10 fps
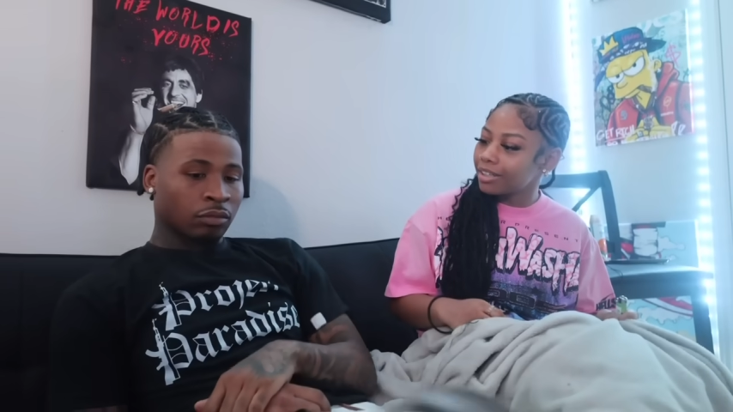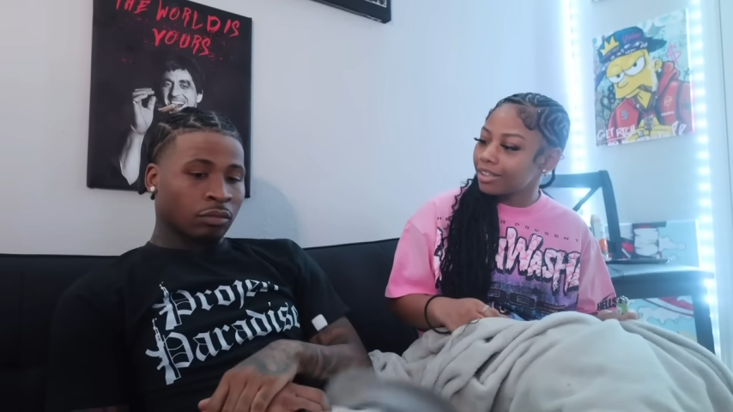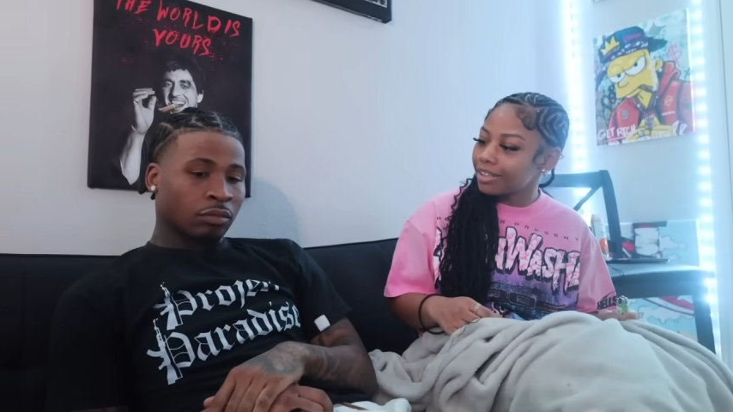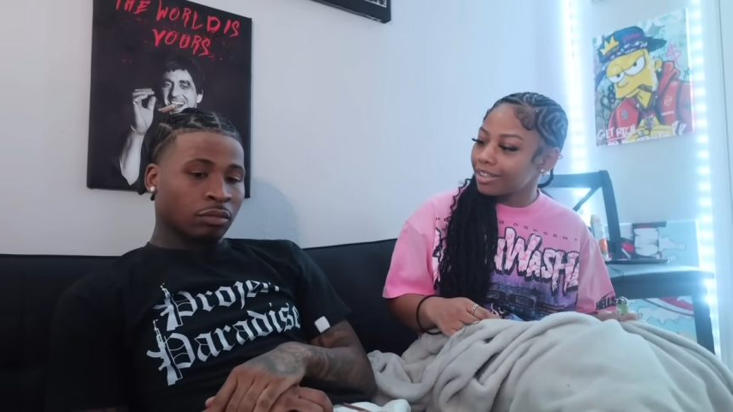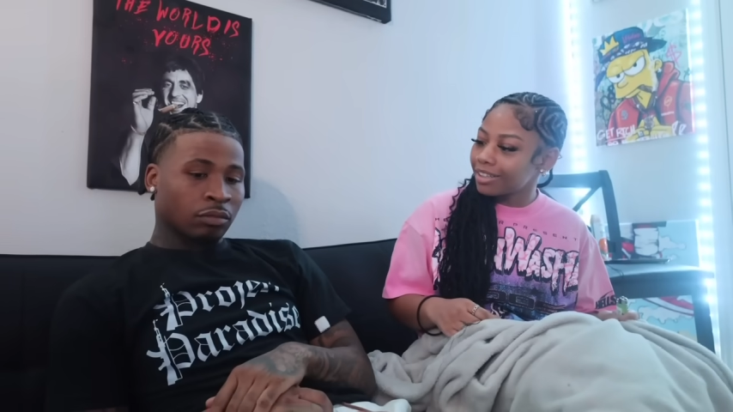
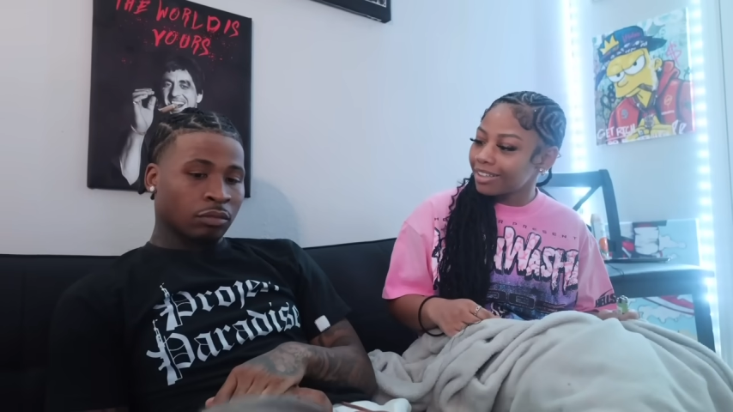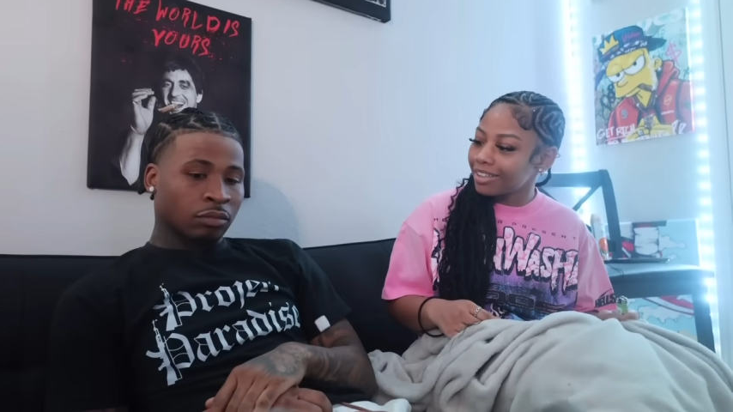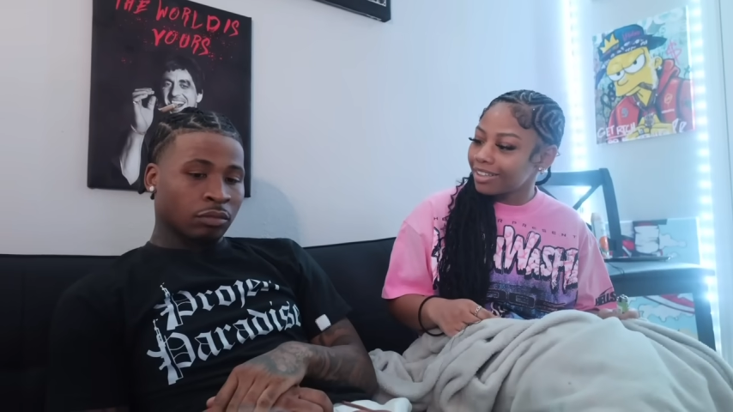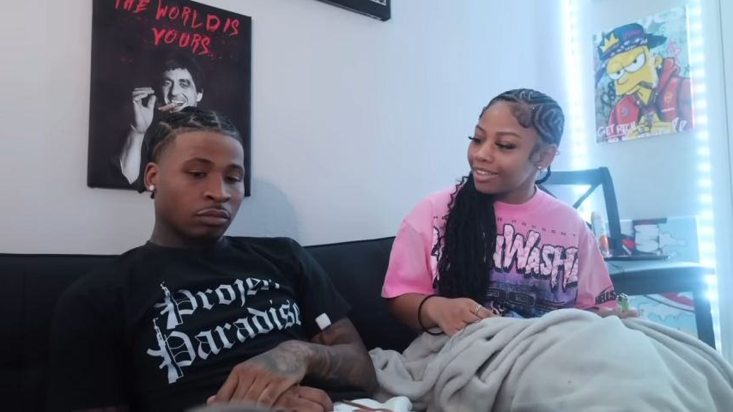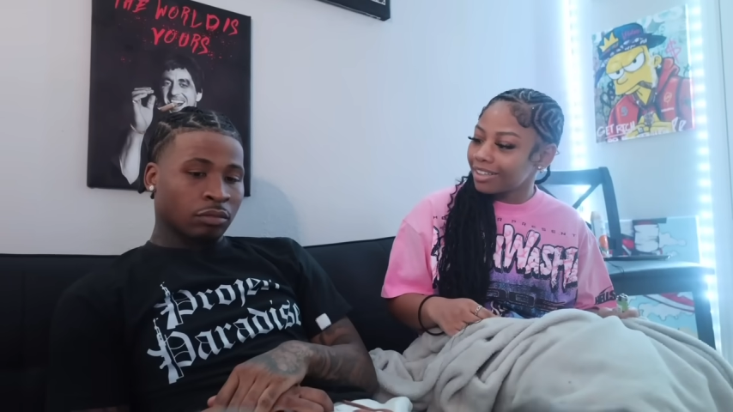
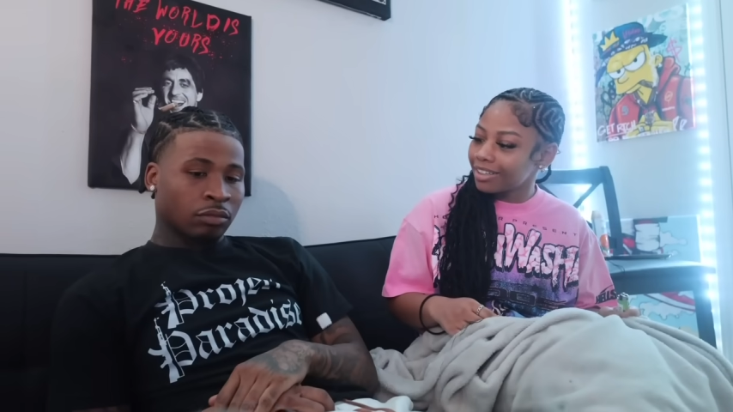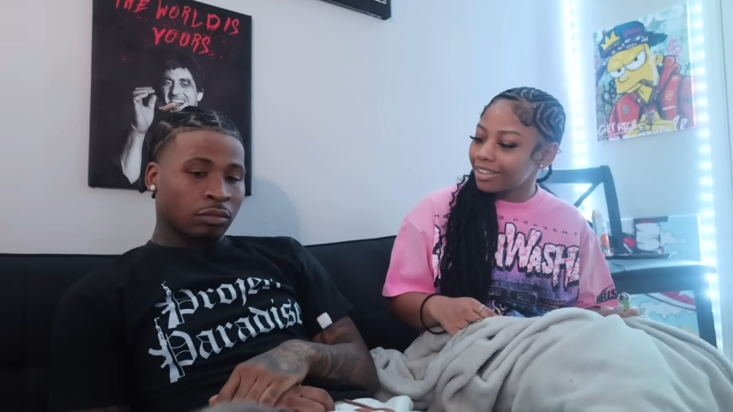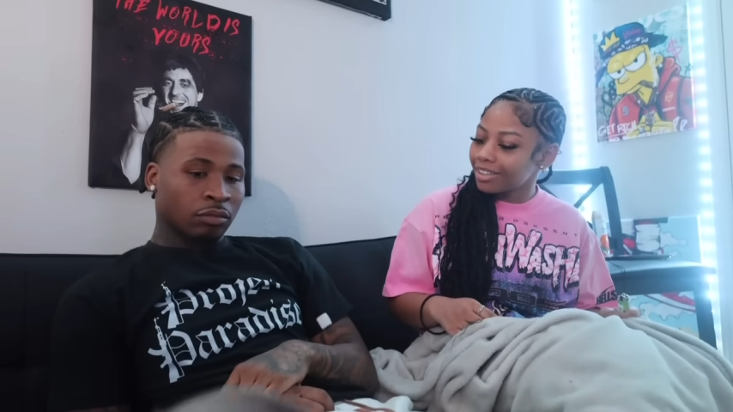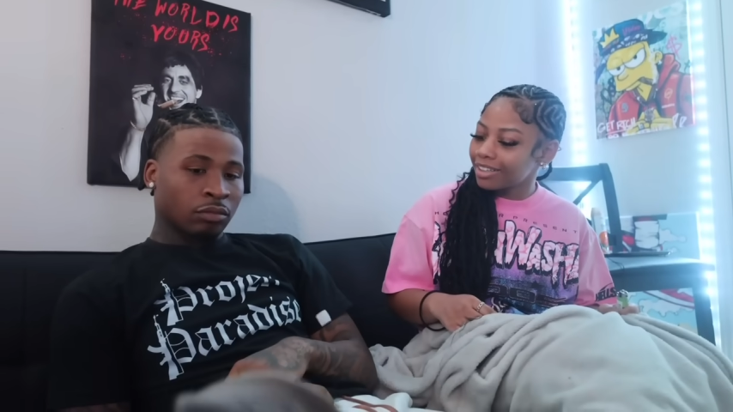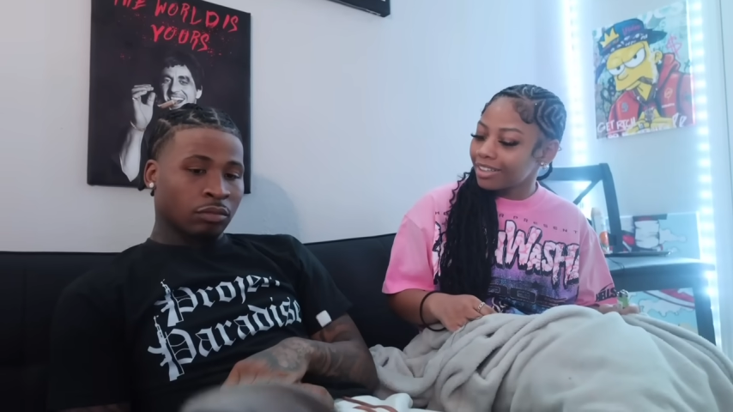
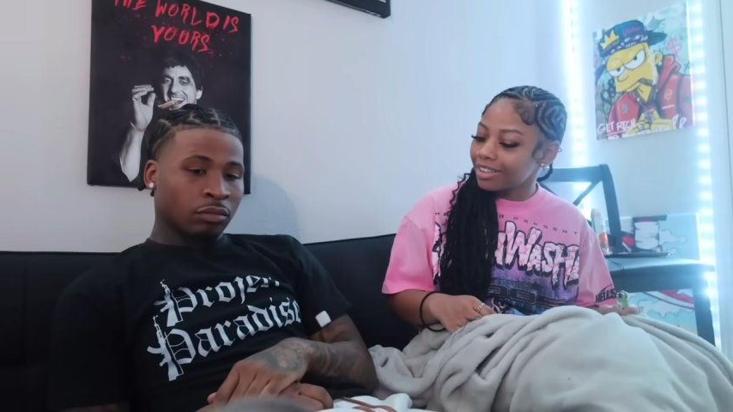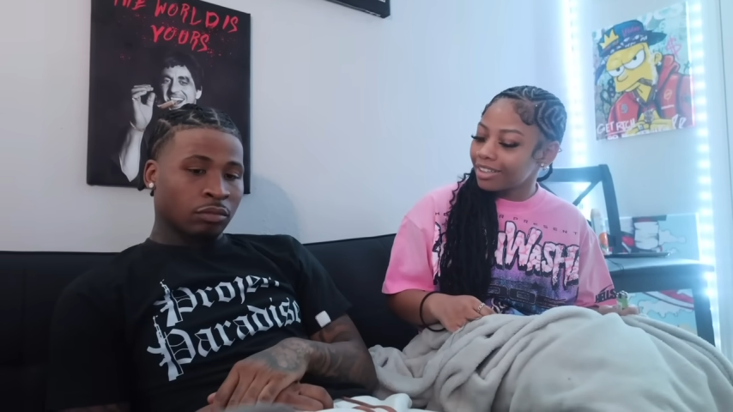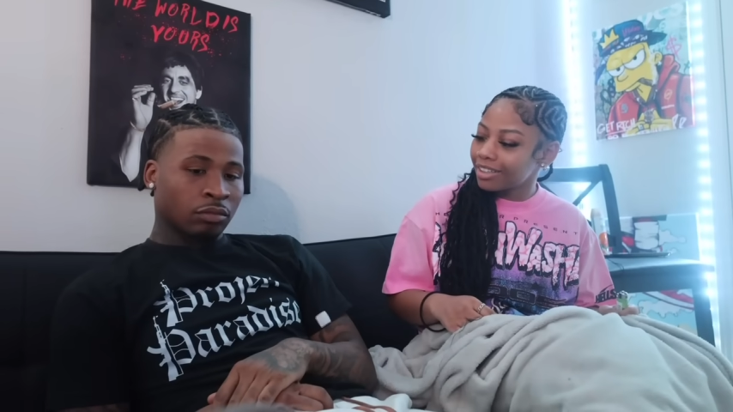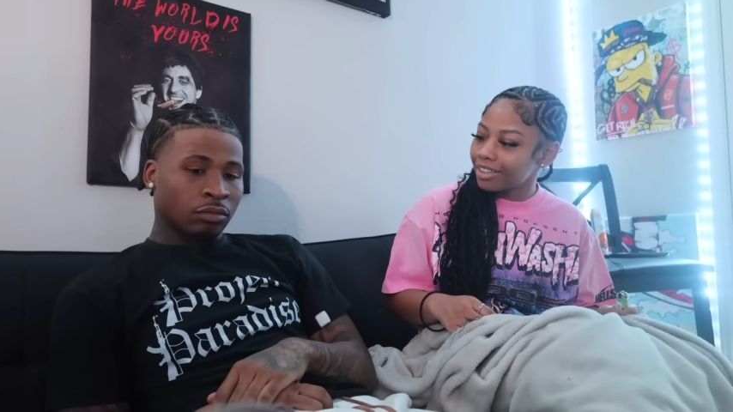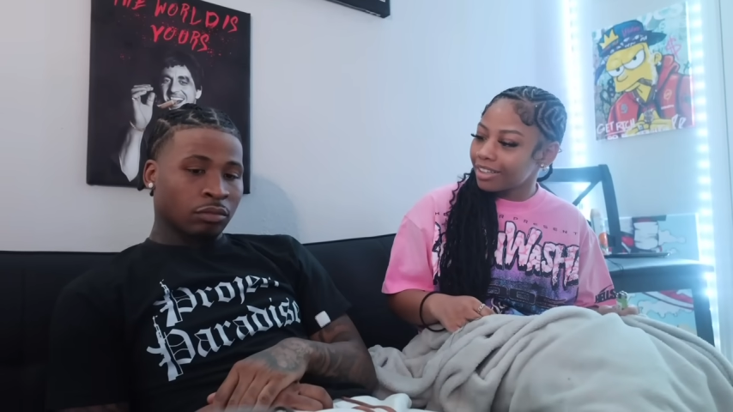
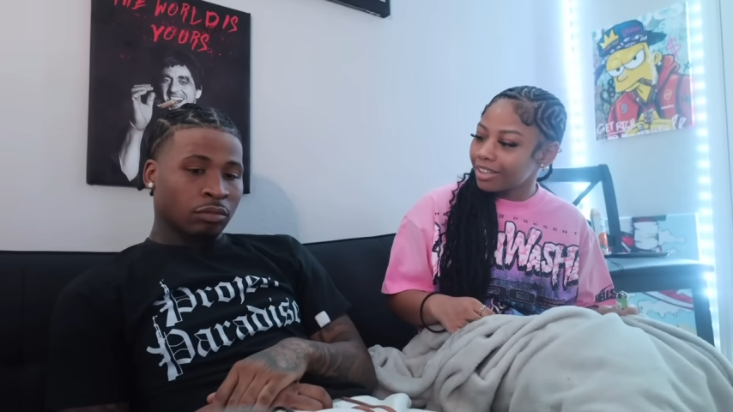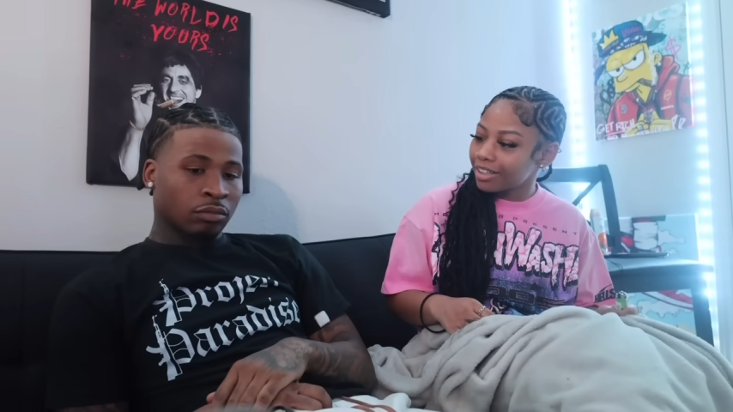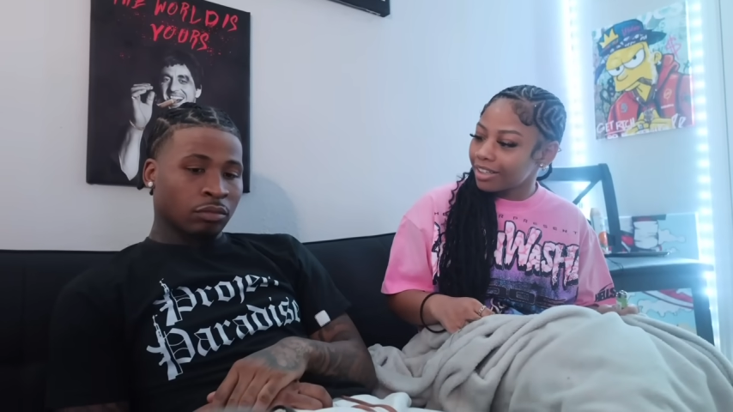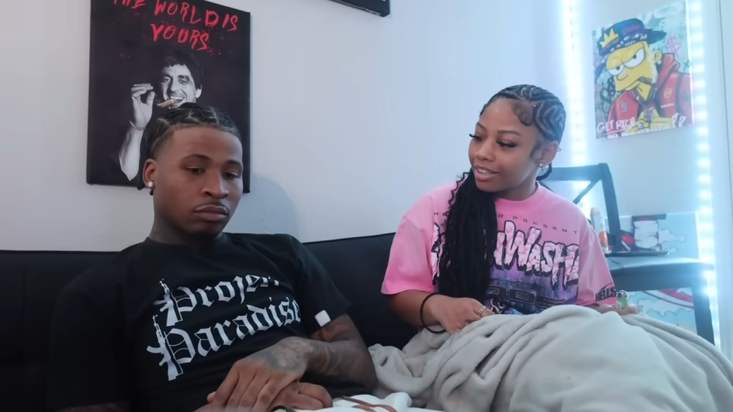(no one is talking)